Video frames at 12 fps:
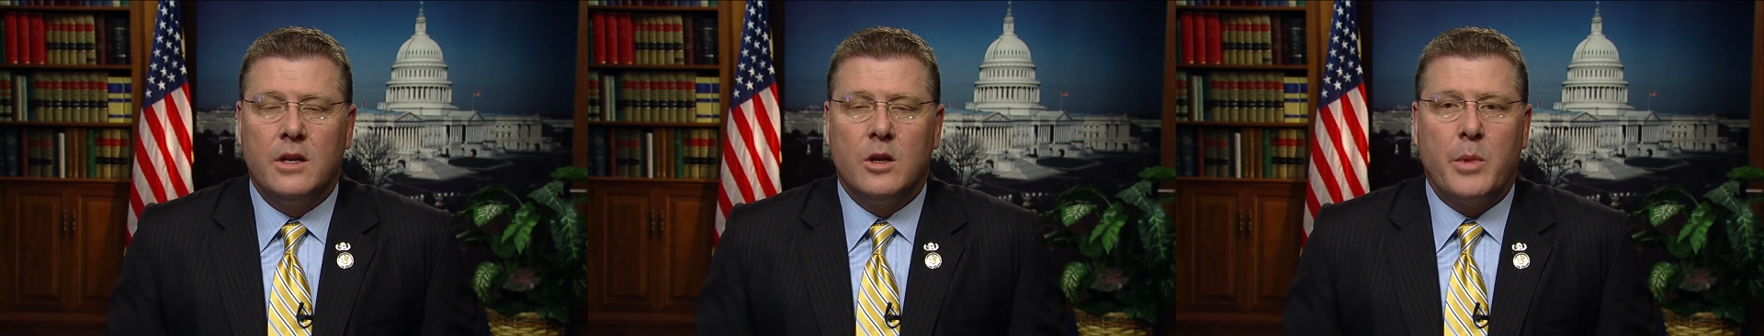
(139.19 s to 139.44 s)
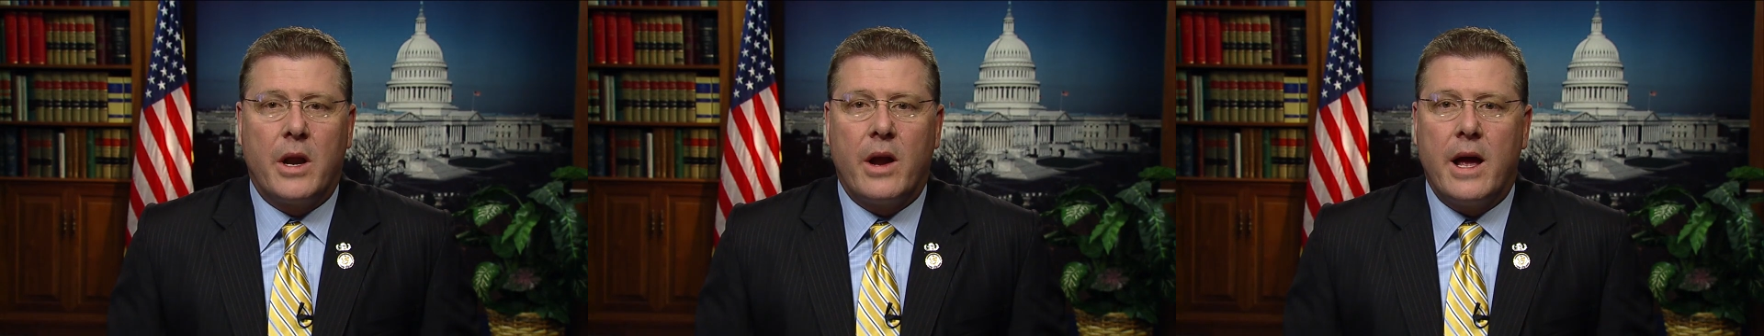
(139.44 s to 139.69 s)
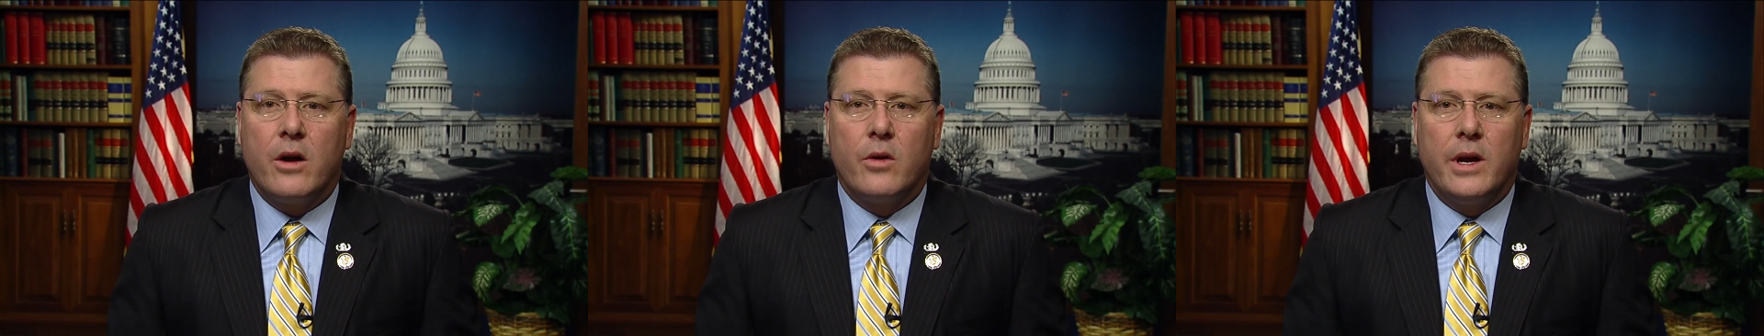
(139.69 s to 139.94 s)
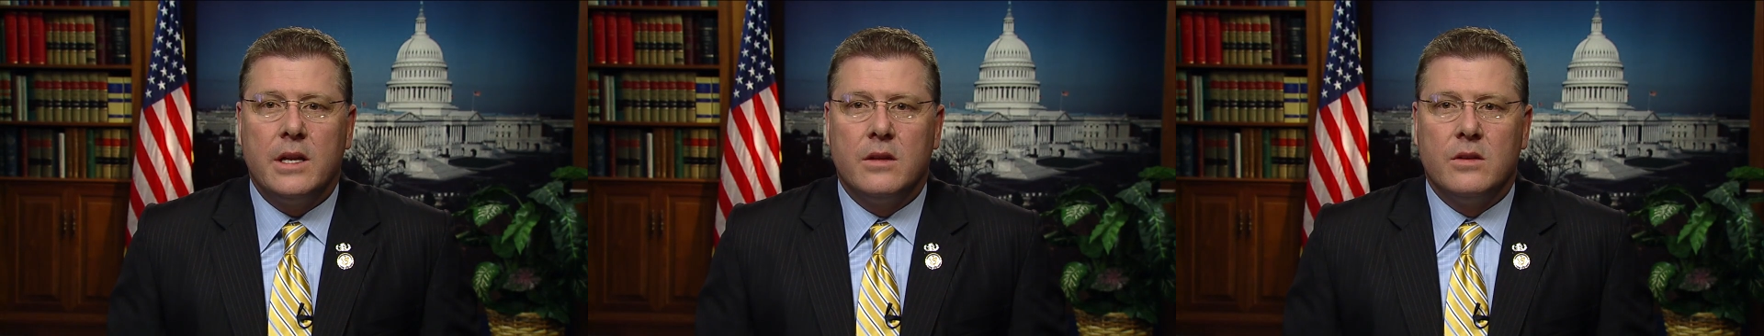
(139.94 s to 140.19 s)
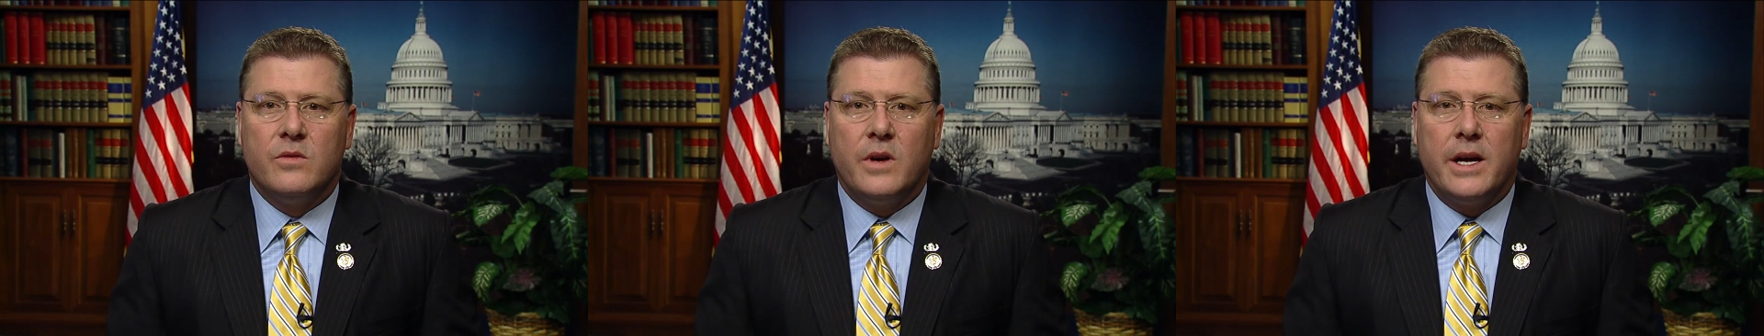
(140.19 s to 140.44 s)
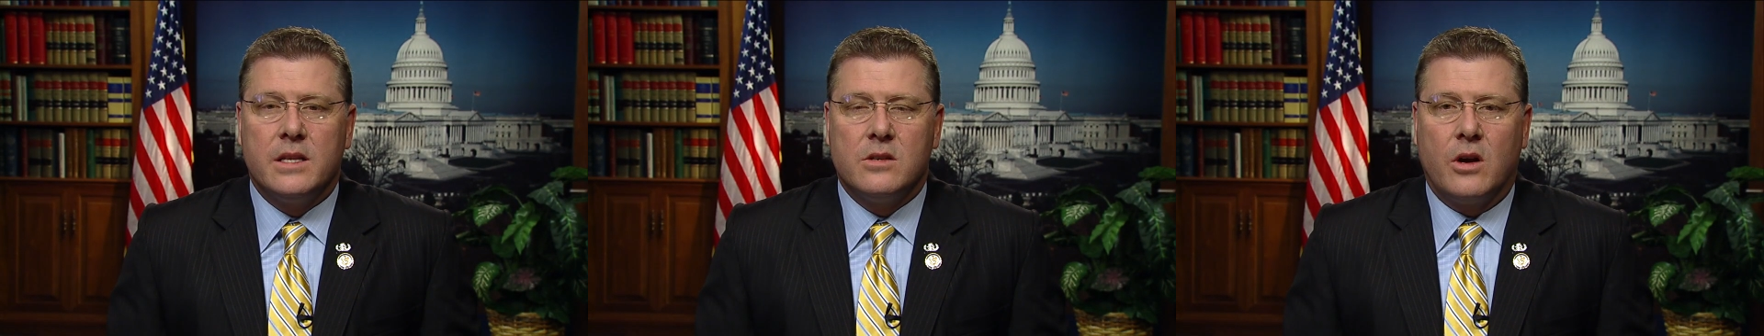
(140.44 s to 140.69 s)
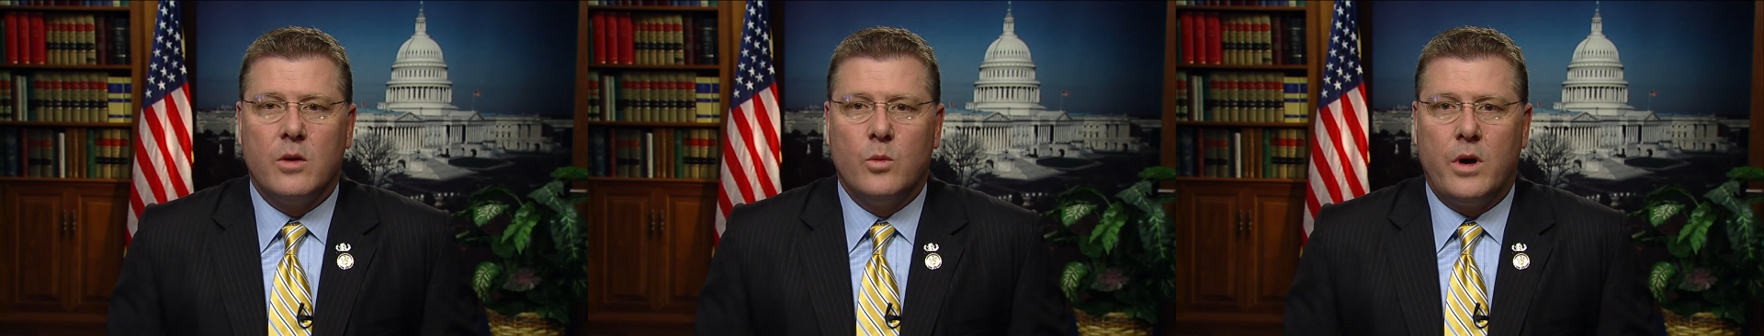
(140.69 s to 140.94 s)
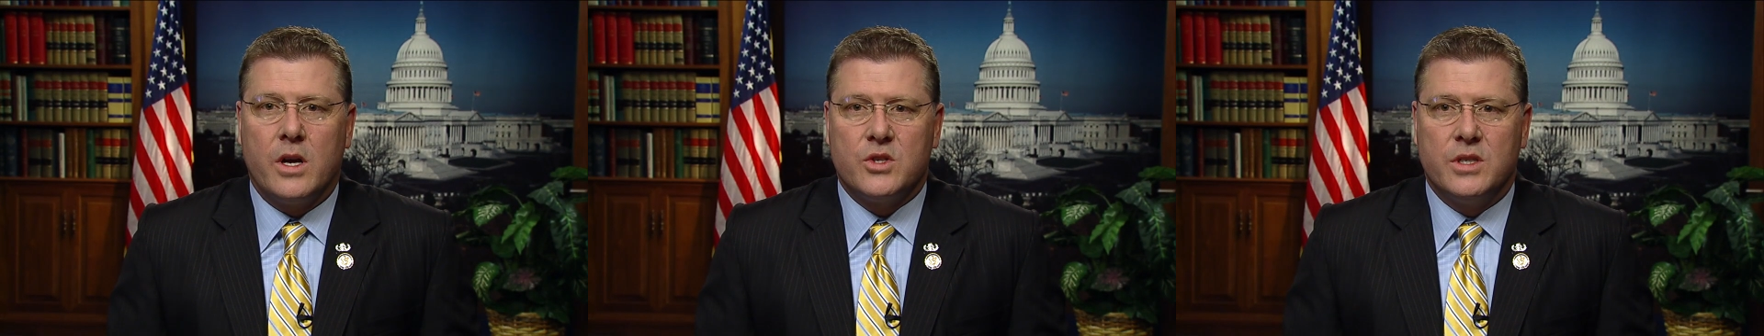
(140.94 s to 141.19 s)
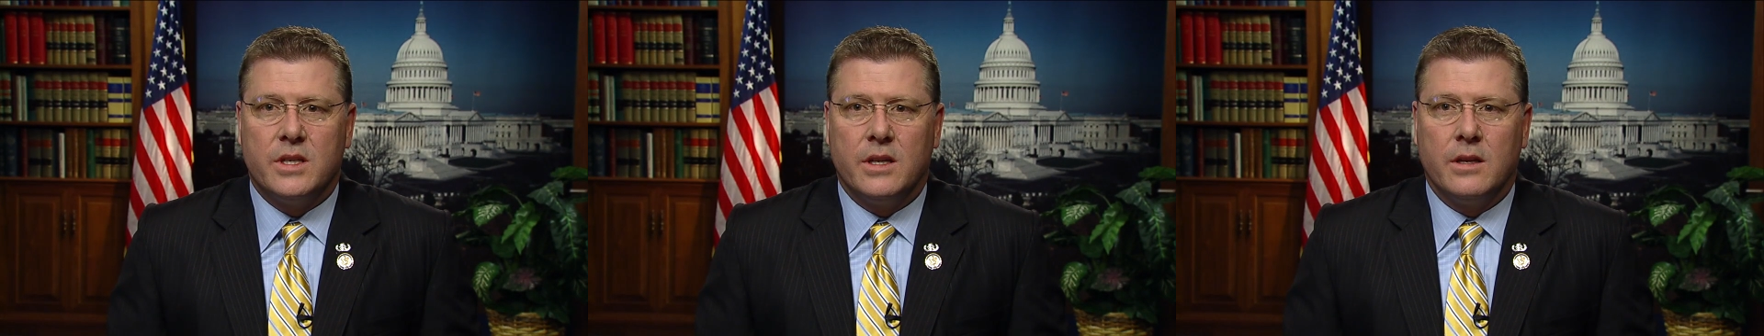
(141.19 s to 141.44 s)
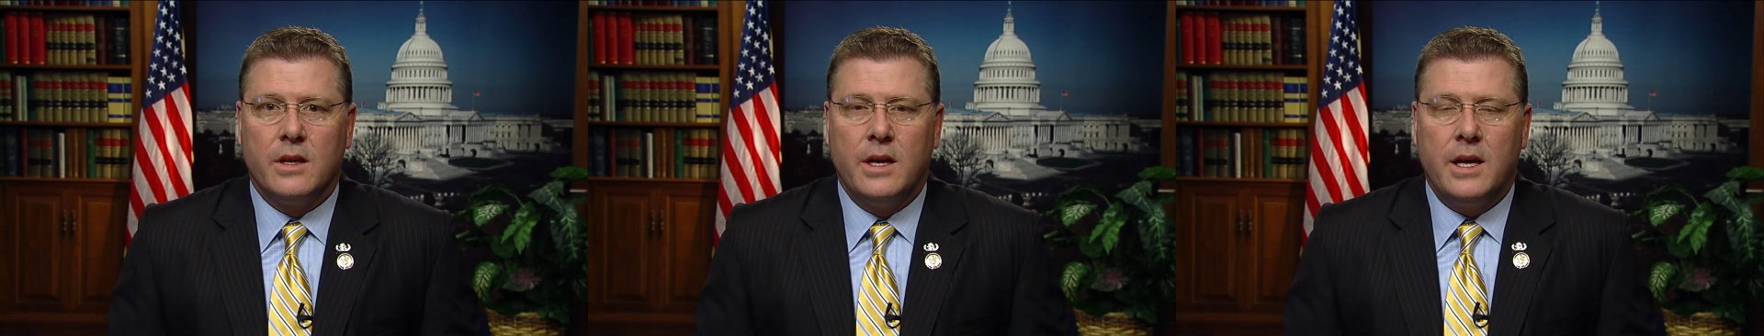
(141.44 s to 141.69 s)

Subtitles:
No matter how great the divides are in Washington,